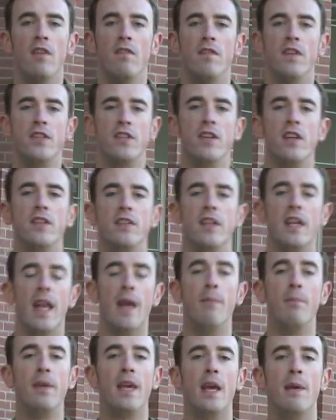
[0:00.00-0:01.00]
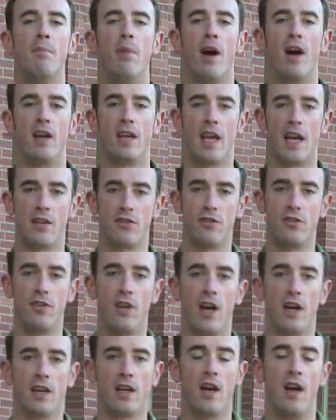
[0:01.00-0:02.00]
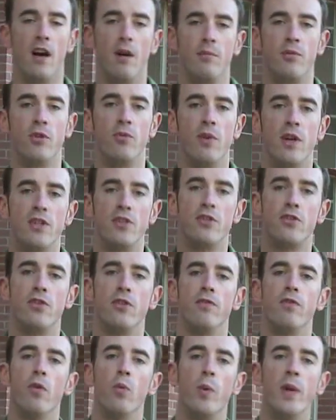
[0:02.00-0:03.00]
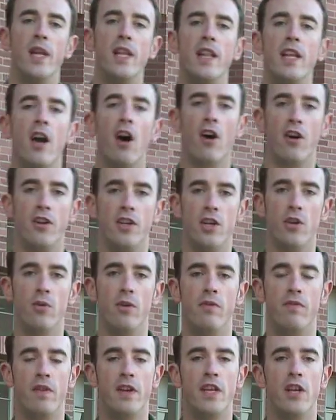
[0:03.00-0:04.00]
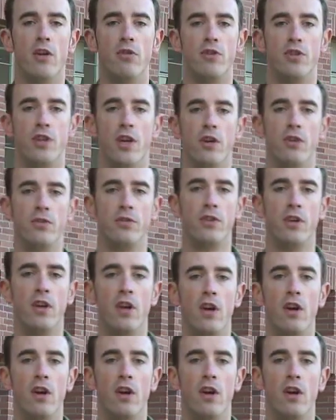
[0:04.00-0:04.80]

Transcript: Visit us at m b a podcaster dot com to register for weekly audio and video shows.